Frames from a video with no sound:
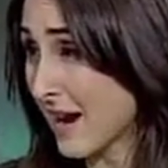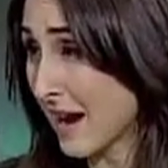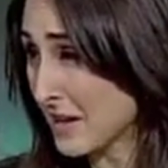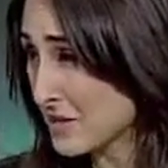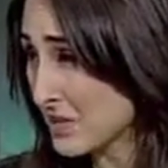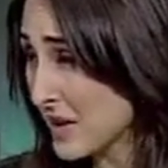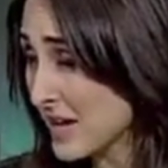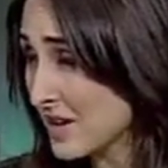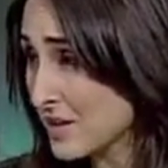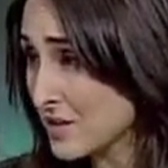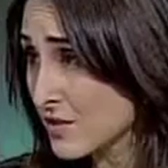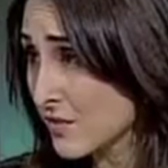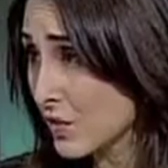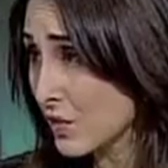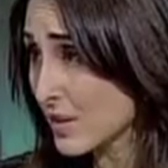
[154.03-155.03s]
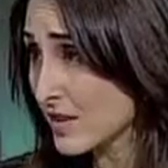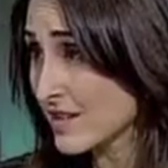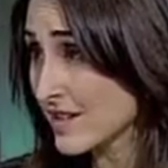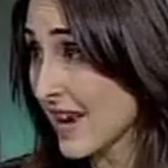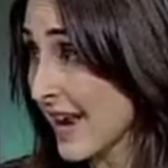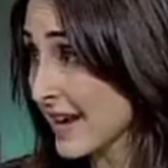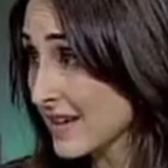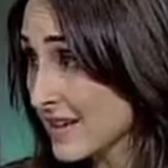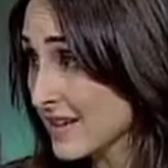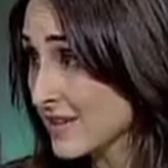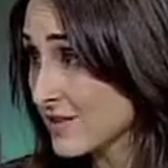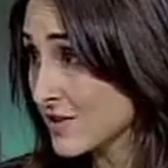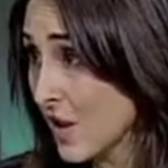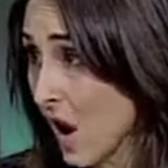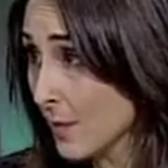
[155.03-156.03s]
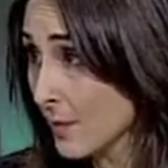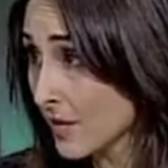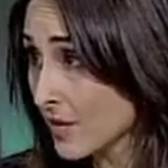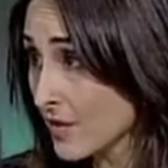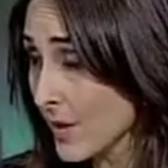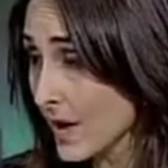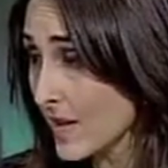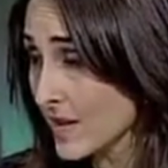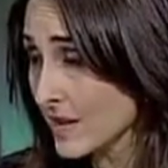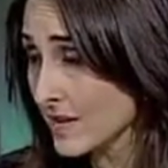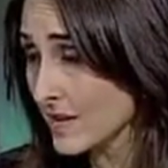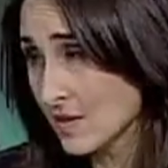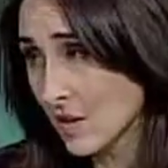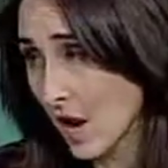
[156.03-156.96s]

expedite a divorce. Can he stop her the way that he